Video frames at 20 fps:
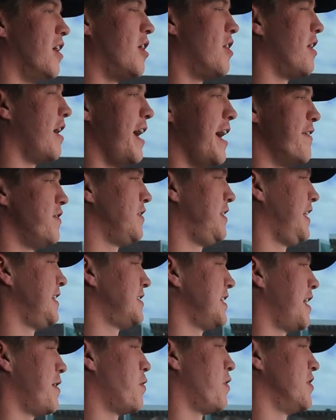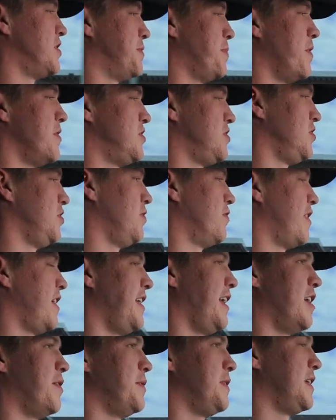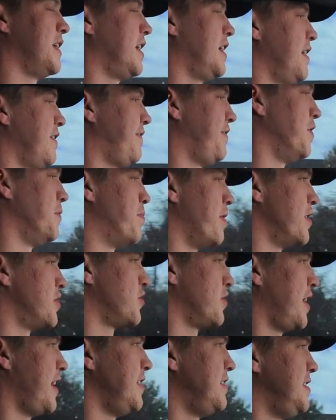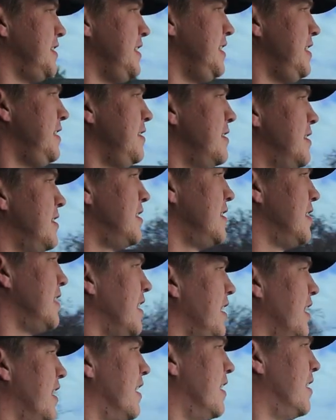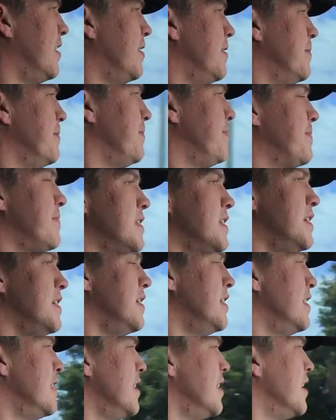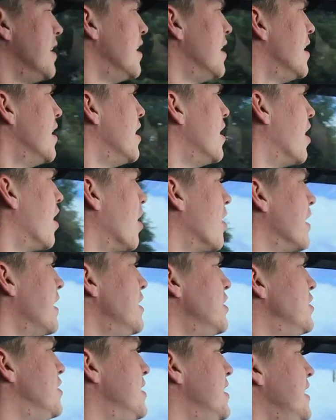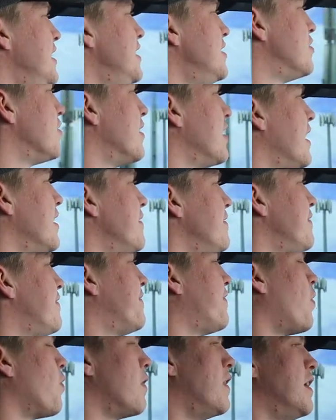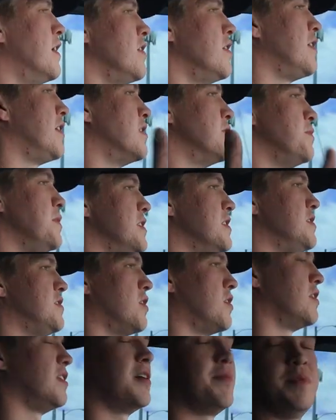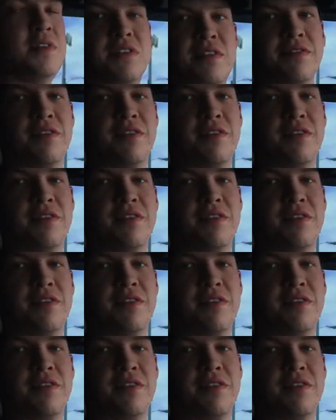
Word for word: all, everything's at where it's supposed to. Right now we got fuel pressure eighteen. Um, Our E G Ts are at four hundred because we just started up. We just